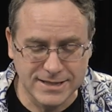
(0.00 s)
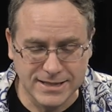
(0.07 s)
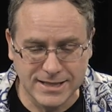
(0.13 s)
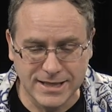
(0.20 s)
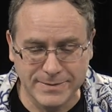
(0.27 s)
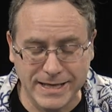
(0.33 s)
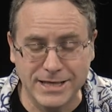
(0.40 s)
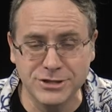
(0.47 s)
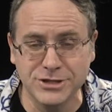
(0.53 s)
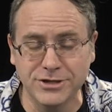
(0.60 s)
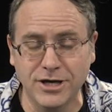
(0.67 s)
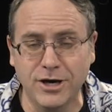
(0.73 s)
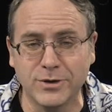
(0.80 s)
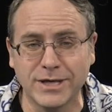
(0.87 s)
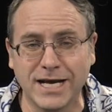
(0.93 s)
as you
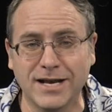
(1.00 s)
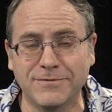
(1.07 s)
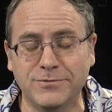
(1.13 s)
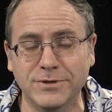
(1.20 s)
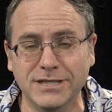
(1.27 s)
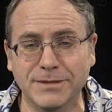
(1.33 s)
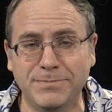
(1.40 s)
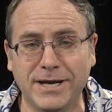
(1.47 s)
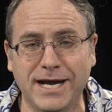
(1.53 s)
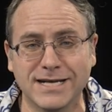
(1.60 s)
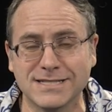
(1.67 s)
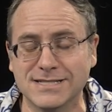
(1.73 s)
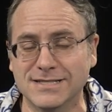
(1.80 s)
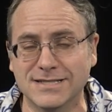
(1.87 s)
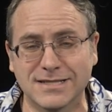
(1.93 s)
know, California passed,